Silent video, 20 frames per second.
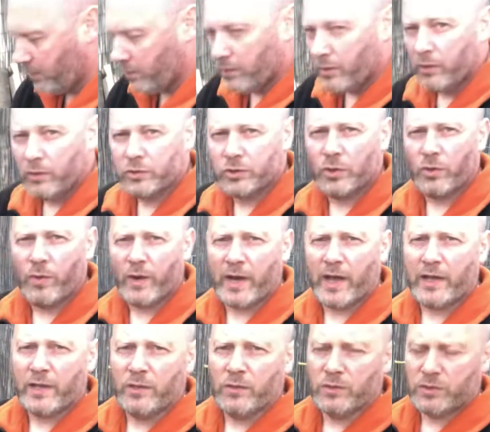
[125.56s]
Also, what
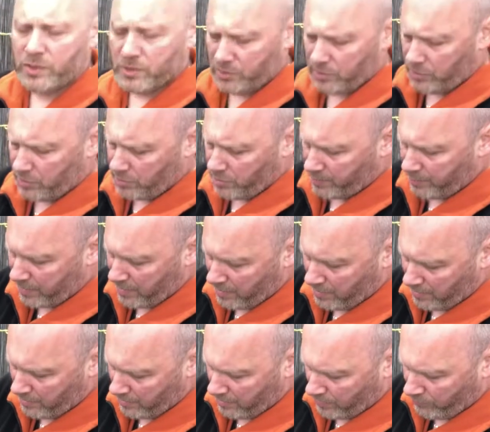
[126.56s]
I use is just a bit of
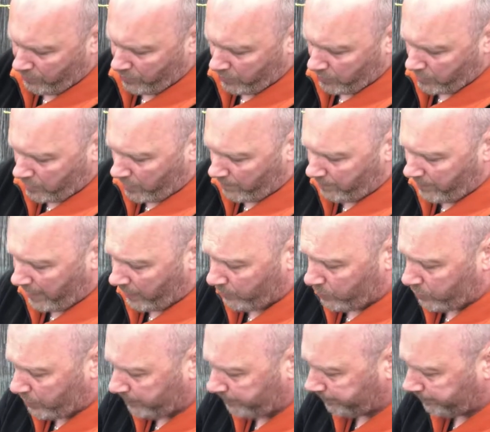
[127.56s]
a rooting compound,